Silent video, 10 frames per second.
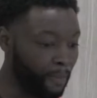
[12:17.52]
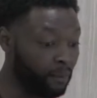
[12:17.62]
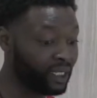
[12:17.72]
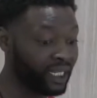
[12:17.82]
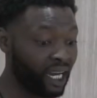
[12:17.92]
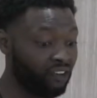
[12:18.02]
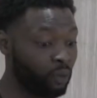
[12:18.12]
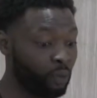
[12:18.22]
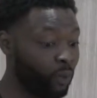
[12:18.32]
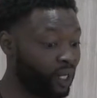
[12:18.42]
I'm going to carry
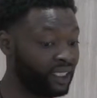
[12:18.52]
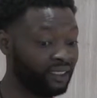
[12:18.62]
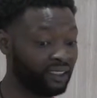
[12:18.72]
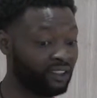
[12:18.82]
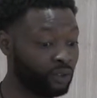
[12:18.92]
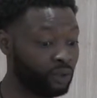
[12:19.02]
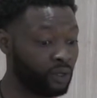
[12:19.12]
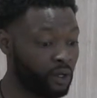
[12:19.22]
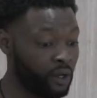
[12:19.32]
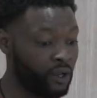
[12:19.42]
on with what I need to do.
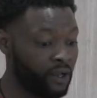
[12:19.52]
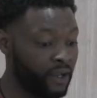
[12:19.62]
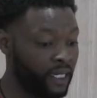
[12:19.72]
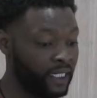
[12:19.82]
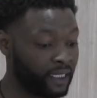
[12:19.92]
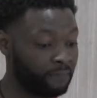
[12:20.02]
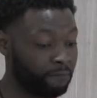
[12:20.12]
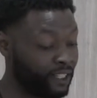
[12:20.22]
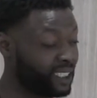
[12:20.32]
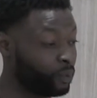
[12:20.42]
His
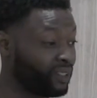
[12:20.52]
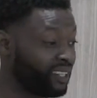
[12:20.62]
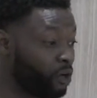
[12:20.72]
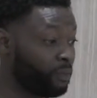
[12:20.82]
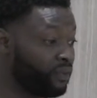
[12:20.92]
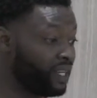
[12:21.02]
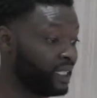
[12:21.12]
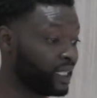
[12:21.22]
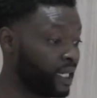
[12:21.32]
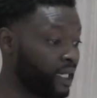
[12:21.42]
friends would tell me
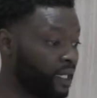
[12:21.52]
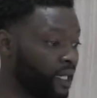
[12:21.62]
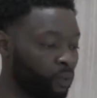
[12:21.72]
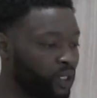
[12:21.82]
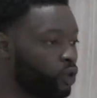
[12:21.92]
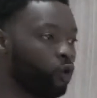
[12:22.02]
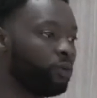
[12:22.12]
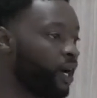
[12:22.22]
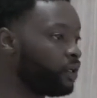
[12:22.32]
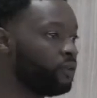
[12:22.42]
things like, he was so
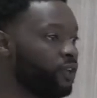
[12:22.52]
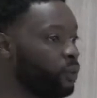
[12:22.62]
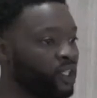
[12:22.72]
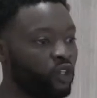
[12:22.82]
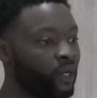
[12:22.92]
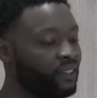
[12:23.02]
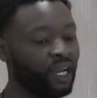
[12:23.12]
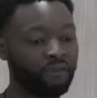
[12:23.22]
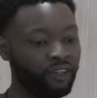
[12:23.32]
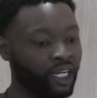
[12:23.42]
proud of you when you went to
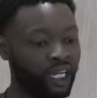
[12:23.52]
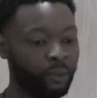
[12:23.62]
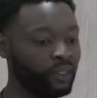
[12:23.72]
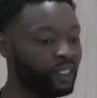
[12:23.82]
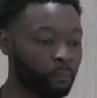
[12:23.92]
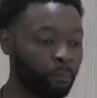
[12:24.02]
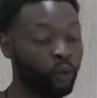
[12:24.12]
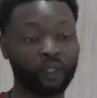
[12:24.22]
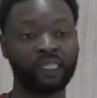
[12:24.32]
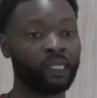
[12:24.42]
Africa. He was
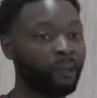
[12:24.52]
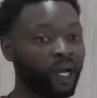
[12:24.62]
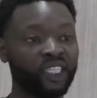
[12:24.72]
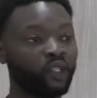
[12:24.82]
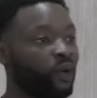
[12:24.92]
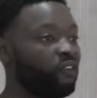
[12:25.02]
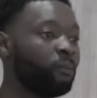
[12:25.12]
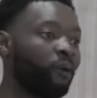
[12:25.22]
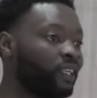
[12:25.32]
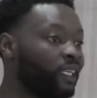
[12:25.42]
boasting about you to
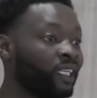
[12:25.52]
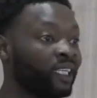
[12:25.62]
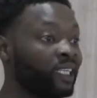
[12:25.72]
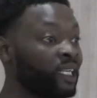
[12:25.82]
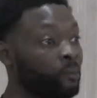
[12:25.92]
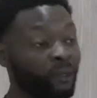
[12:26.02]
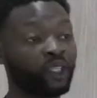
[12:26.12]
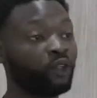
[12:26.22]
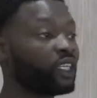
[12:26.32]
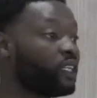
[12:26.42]
everybody, and my
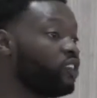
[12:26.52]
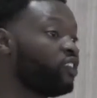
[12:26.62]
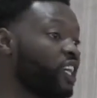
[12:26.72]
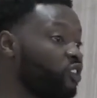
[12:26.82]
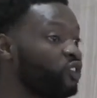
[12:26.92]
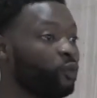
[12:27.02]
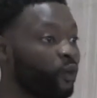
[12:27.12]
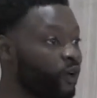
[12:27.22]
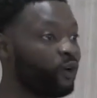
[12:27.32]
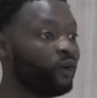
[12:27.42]
son's going to change the
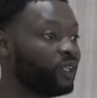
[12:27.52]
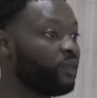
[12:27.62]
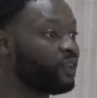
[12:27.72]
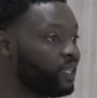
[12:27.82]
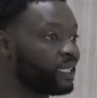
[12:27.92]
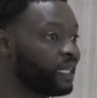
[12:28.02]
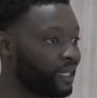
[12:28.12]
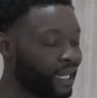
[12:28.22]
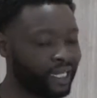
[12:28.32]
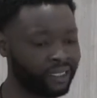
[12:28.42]
world and things
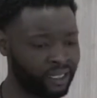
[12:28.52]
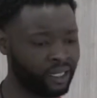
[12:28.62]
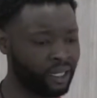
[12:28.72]
like that. And